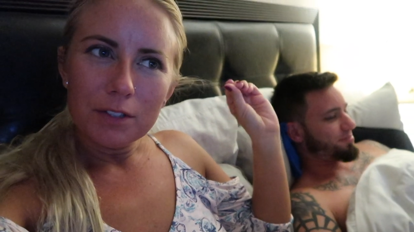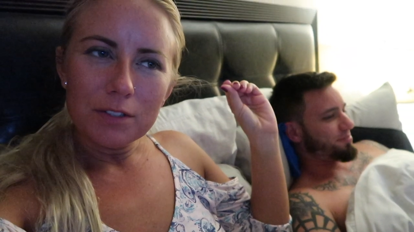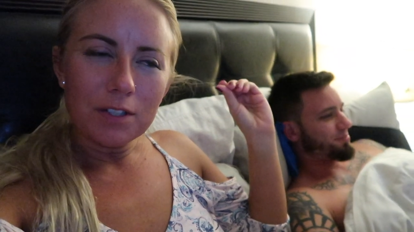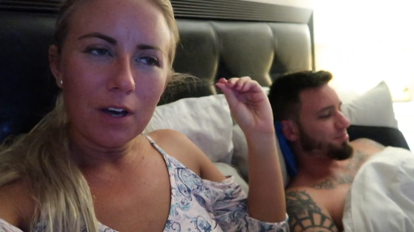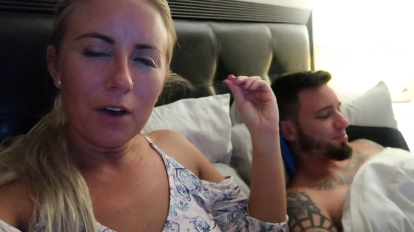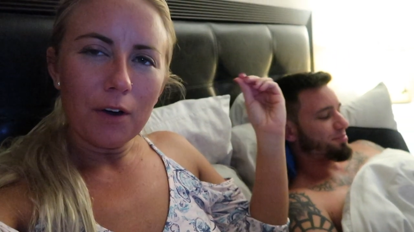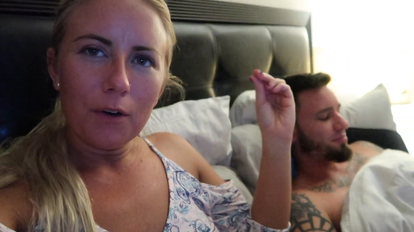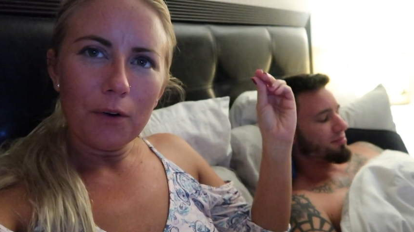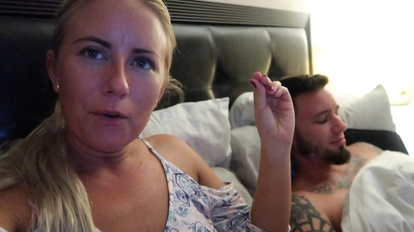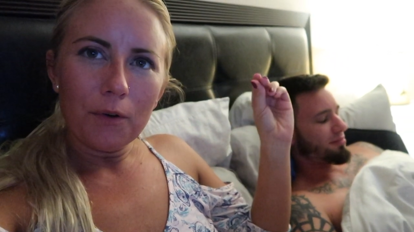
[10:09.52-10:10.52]

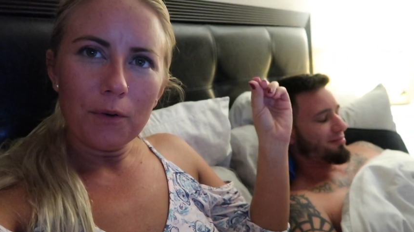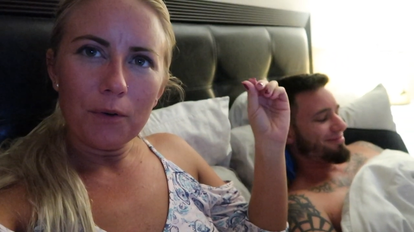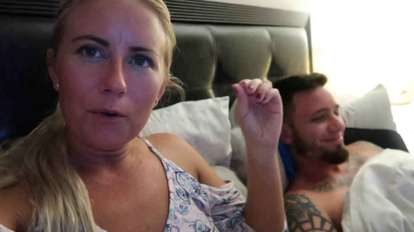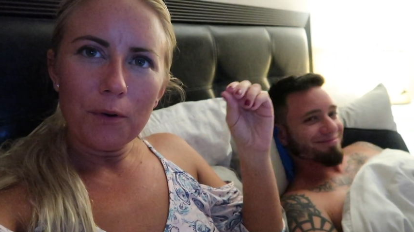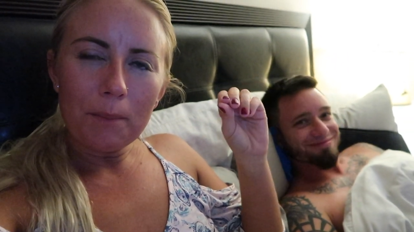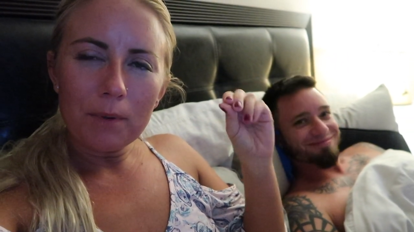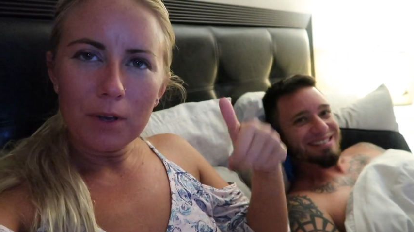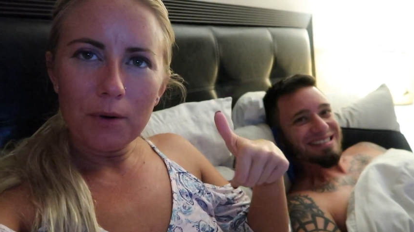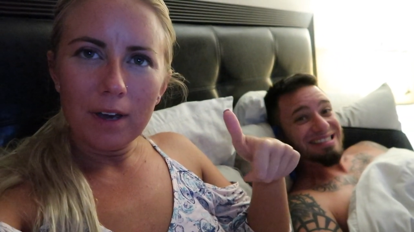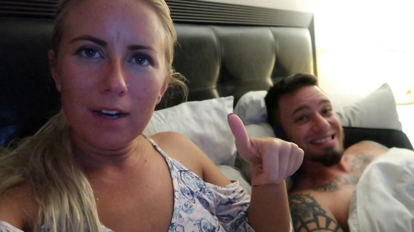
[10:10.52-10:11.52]
Speaker 1: So I'm
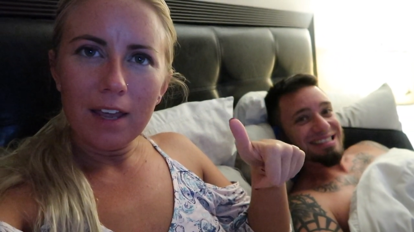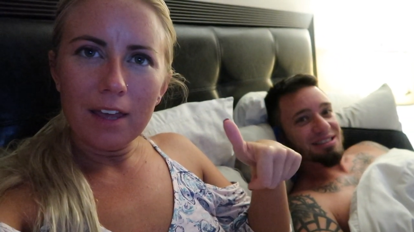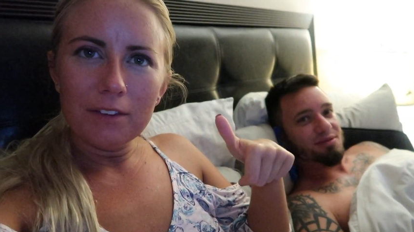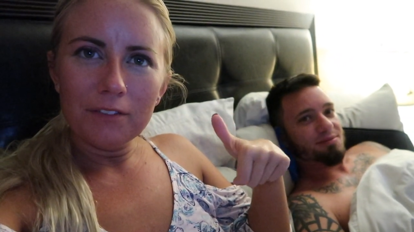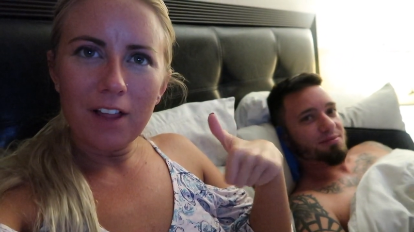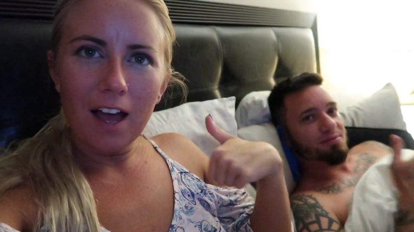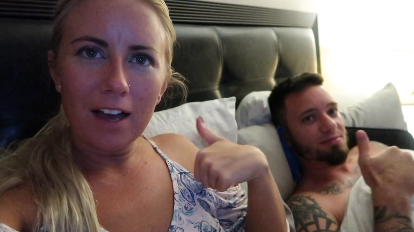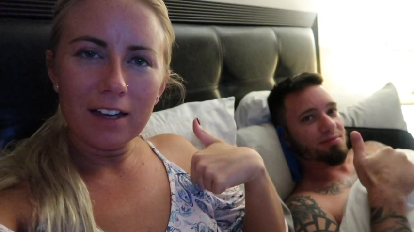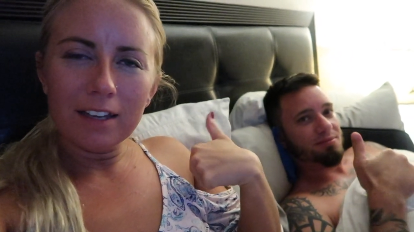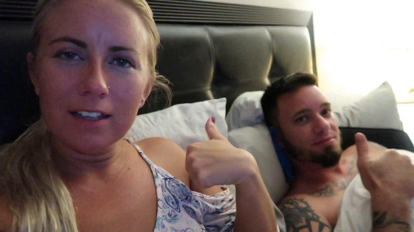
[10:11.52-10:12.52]
gonna go ahead and end the
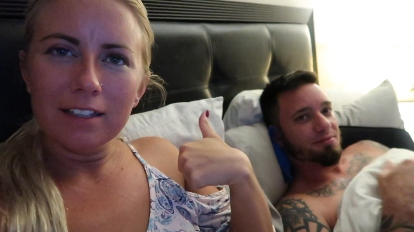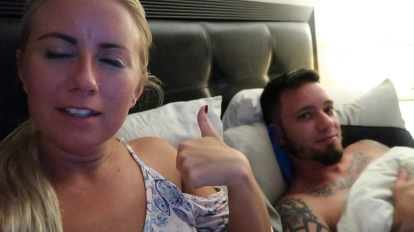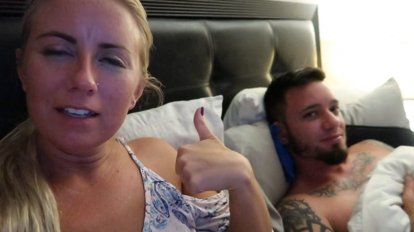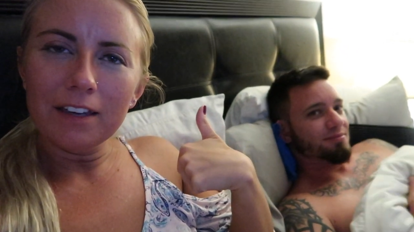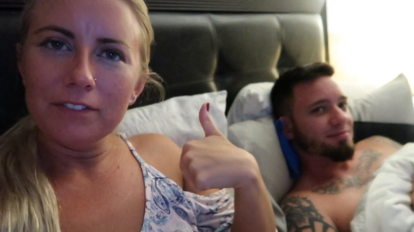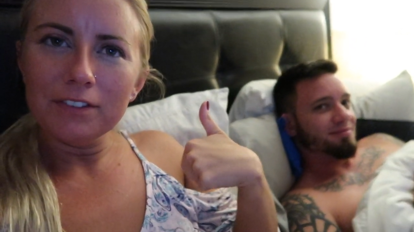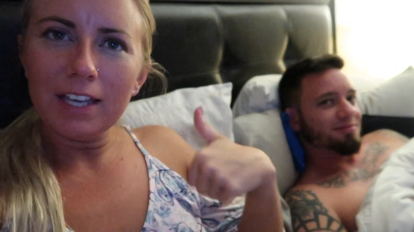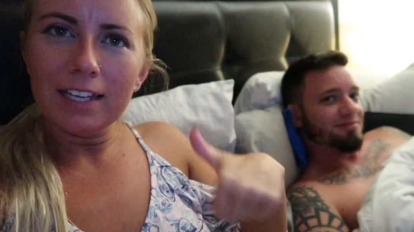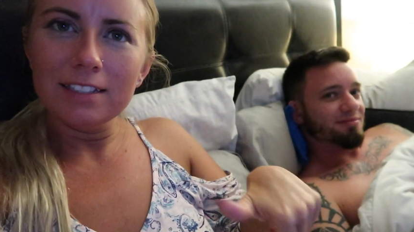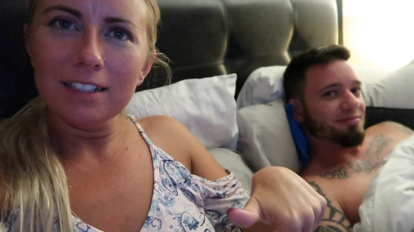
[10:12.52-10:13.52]
vlog. If
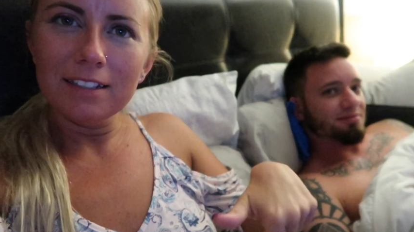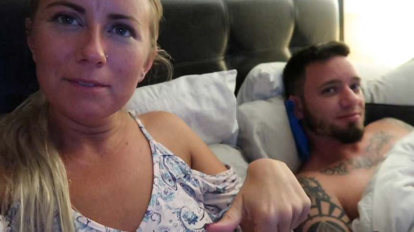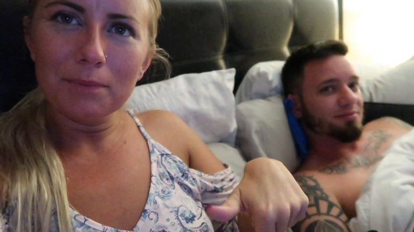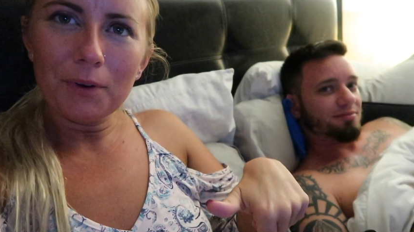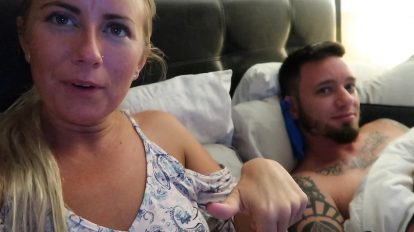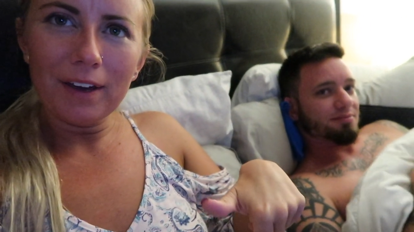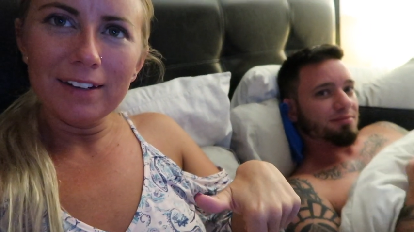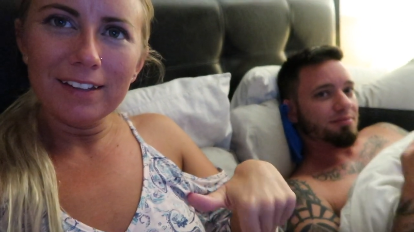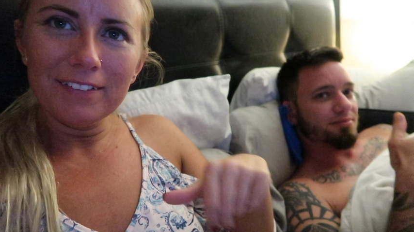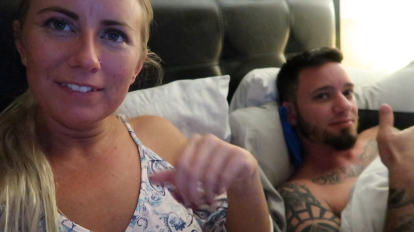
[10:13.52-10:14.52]
you liked it, go
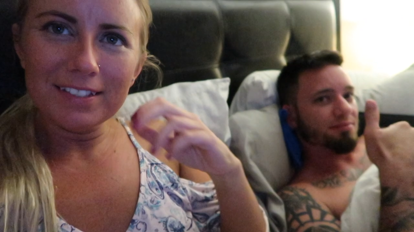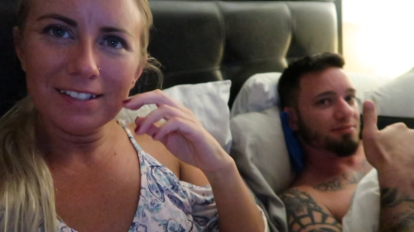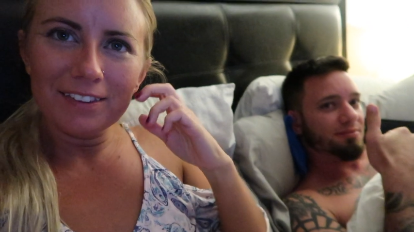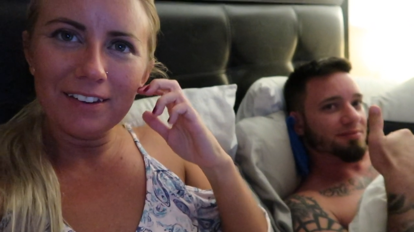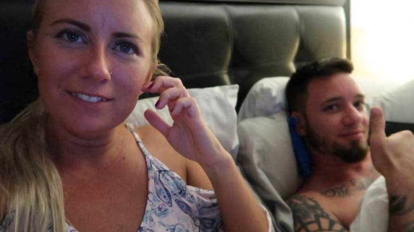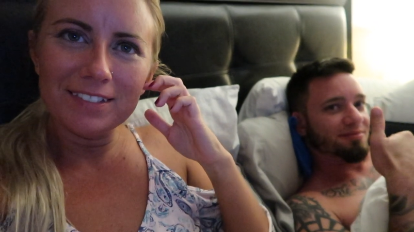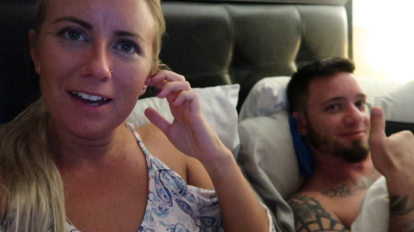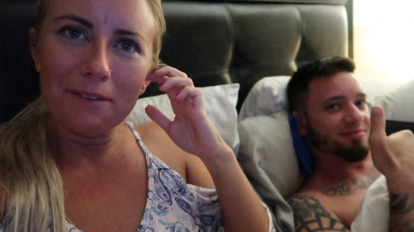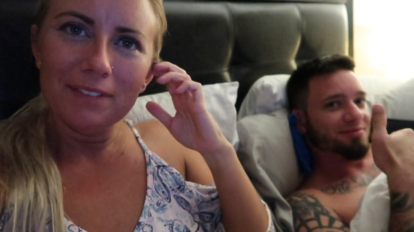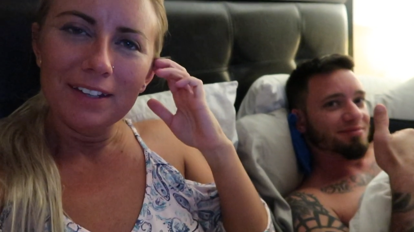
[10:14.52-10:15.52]
ahead and give us a
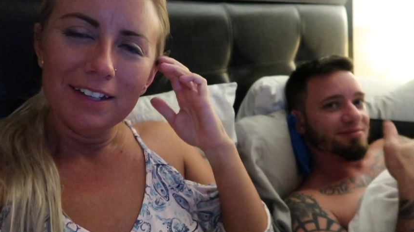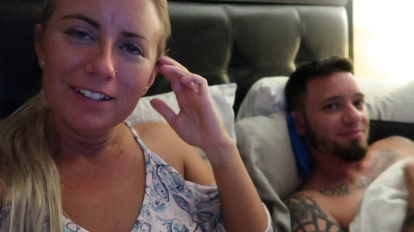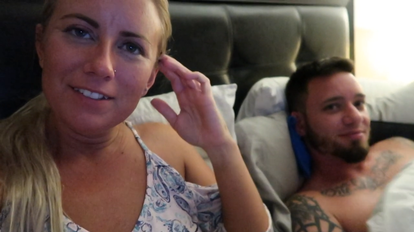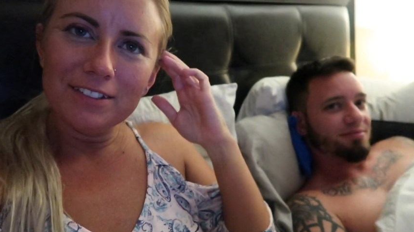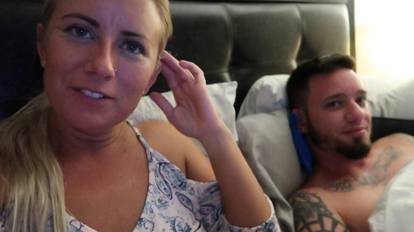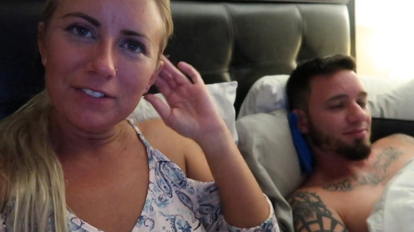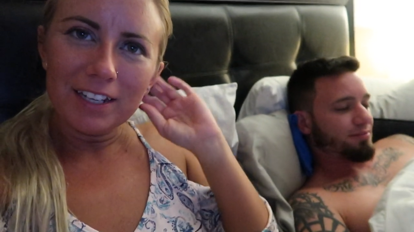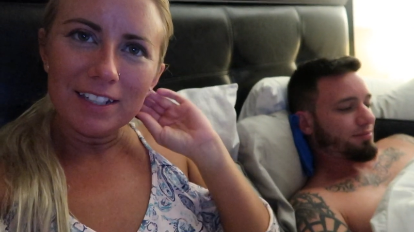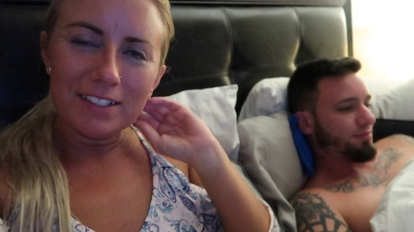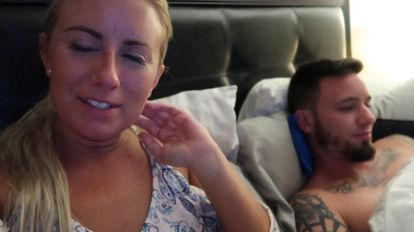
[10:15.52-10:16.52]
thumbs up. Don't
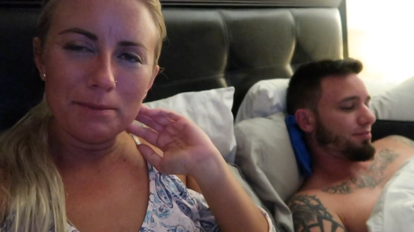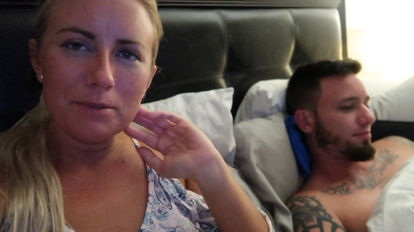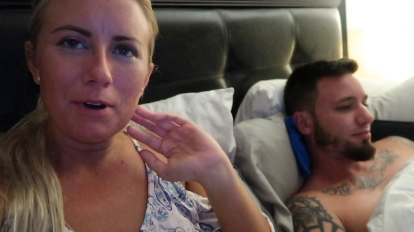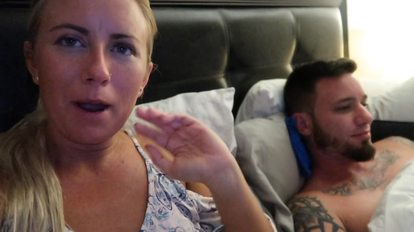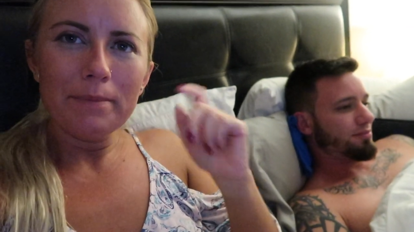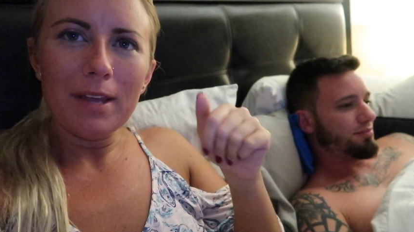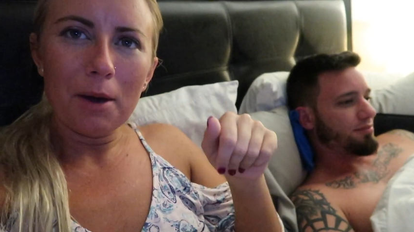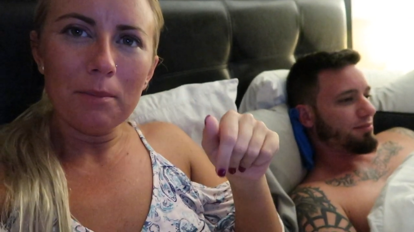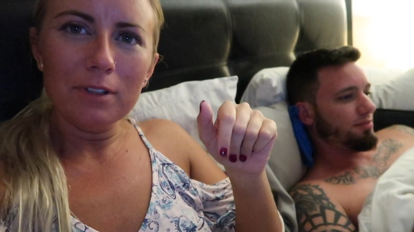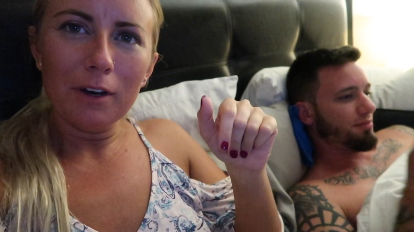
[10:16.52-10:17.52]
forget to subscribe
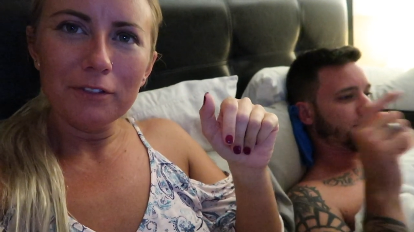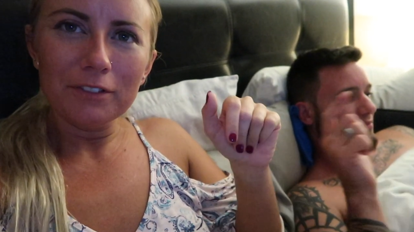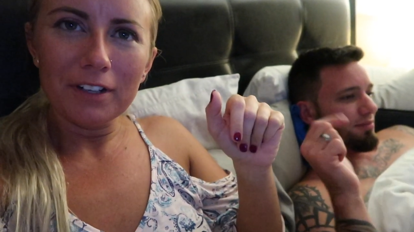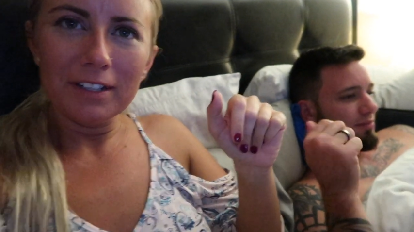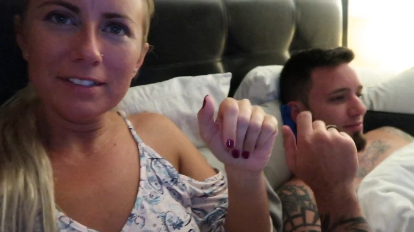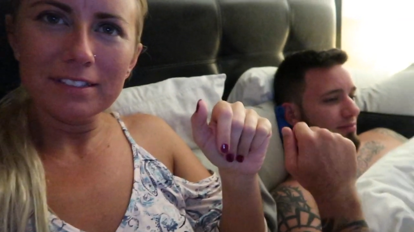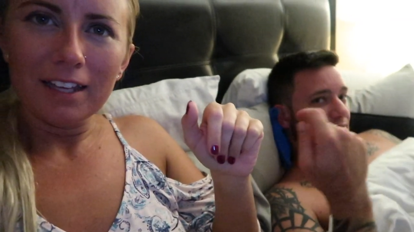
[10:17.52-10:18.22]
down below for us.